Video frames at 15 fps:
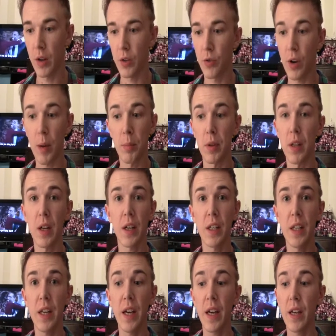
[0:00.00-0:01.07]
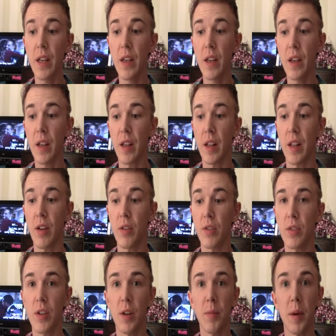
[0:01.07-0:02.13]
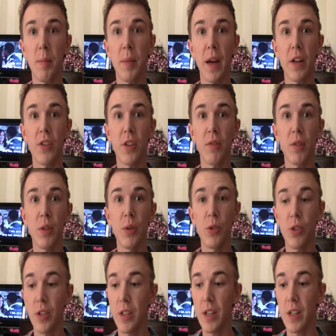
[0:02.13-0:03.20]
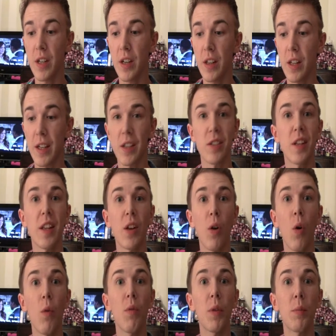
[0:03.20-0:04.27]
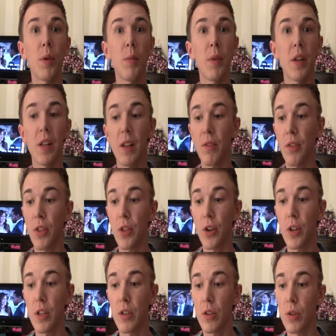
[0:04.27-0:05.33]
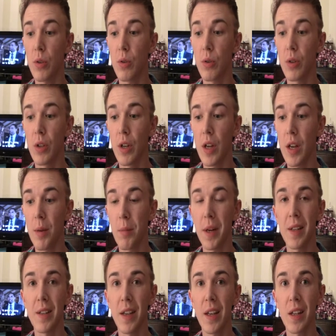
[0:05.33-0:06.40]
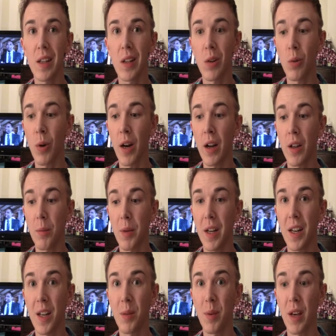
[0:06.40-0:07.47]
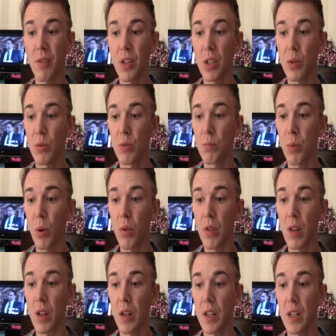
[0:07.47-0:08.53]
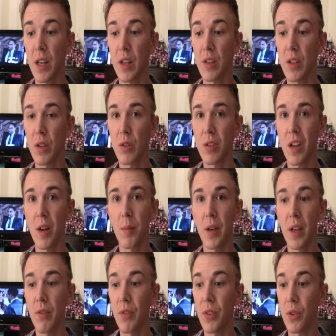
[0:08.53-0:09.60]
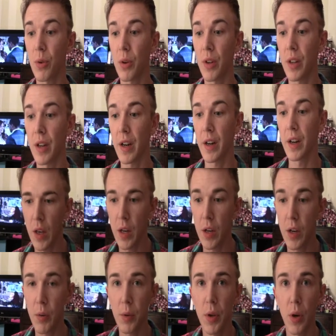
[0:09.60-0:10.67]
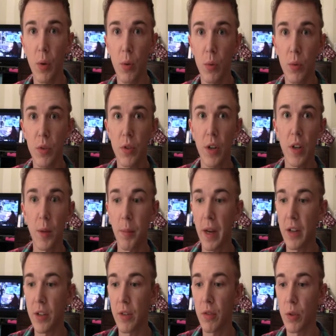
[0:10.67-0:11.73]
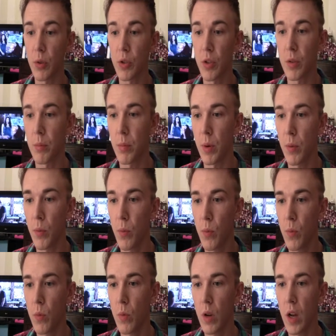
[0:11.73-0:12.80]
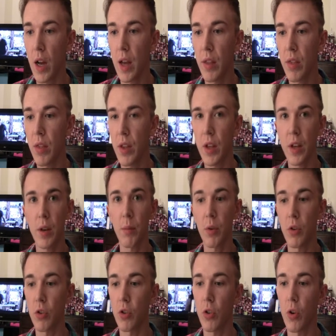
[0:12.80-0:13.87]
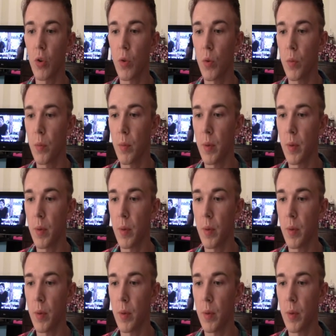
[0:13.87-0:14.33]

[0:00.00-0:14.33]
Drop a lucky egg, and then I'll start my batch evolution here. Like I said, that'll hopefully put me to level 32. Might take a little while. I might end up having to use both the lucky eggs that you saw in my inventory there. And here we go, starting the batch evolution. But I think I'm going to show